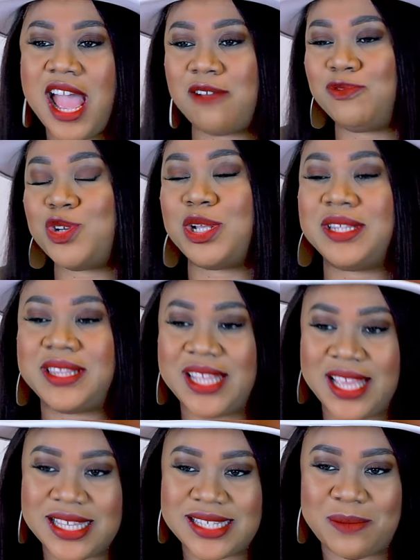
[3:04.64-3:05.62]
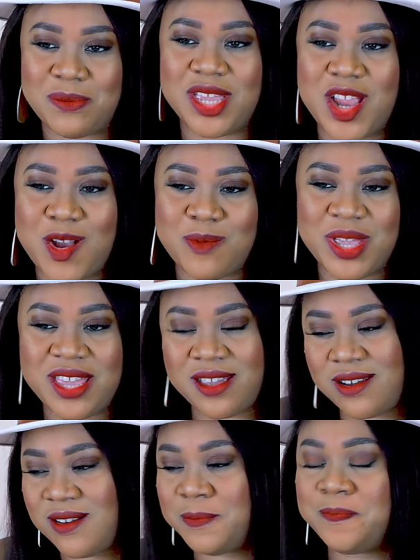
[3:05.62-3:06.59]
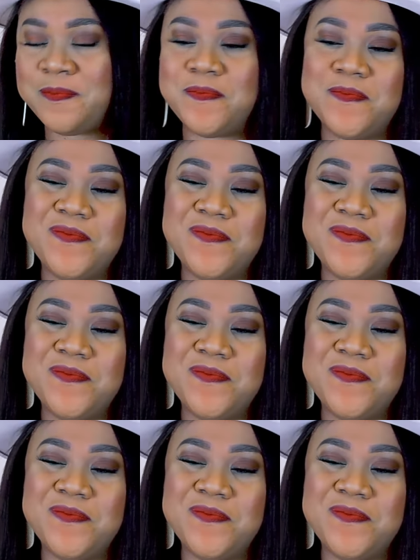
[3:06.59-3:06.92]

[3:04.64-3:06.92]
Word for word: I've done this. I'm here. I'm here.